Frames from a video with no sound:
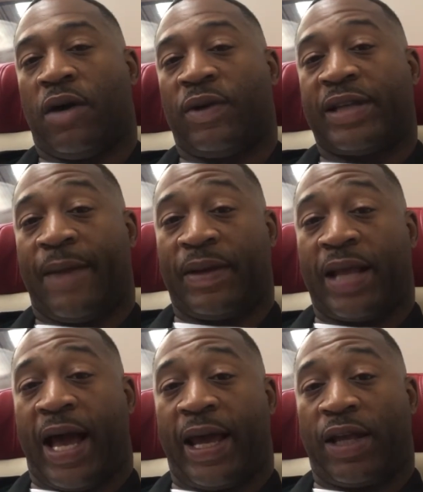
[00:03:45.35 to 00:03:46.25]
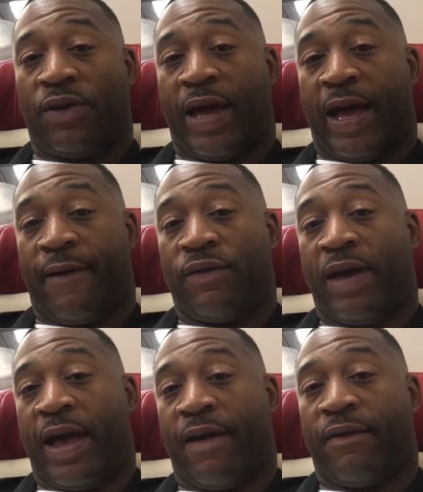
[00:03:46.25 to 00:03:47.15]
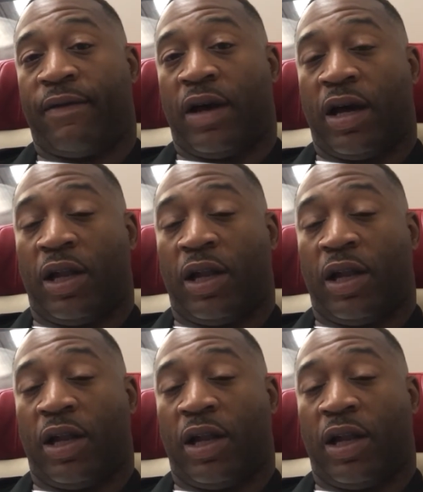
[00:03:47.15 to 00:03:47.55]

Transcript: What type of diet you have? You have